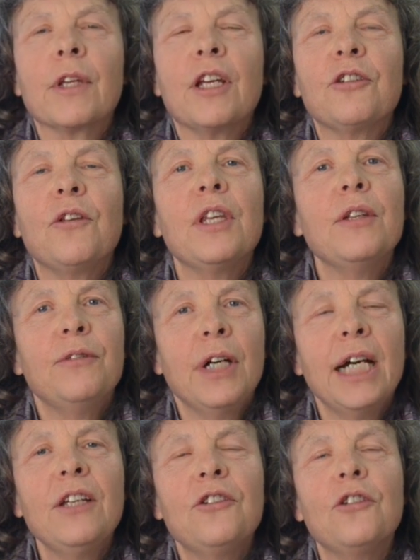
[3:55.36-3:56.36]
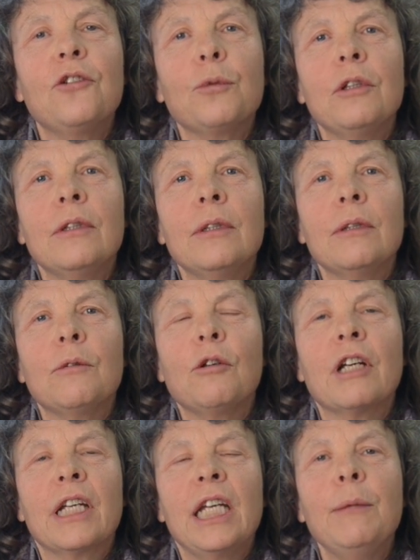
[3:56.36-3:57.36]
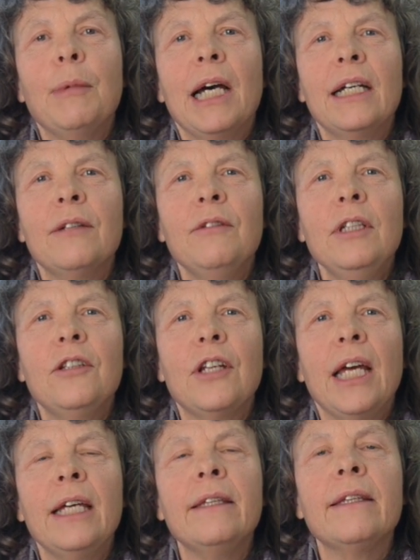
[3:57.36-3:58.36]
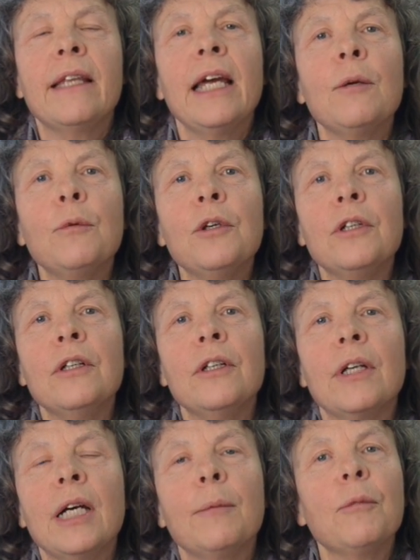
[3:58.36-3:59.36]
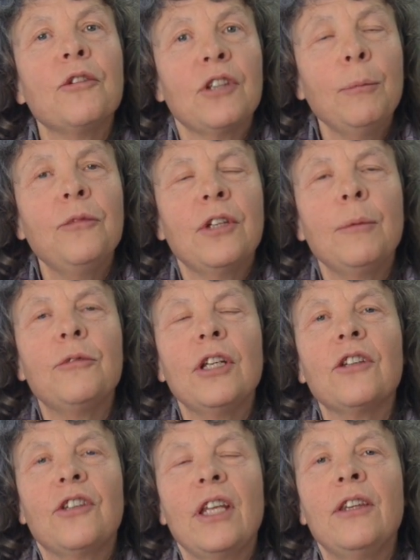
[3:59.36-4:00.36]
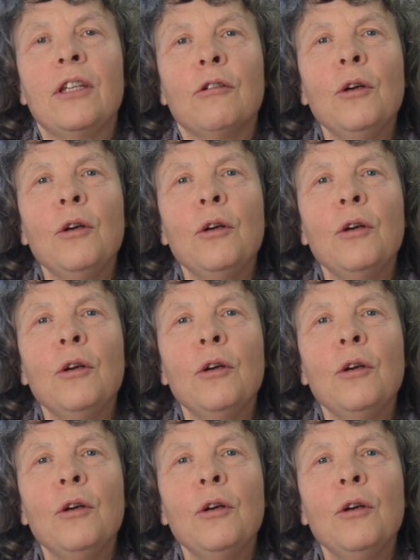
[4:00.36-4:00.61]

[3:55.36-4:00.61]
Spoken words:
So the advisors were a key part of it, and they were, some subjects had their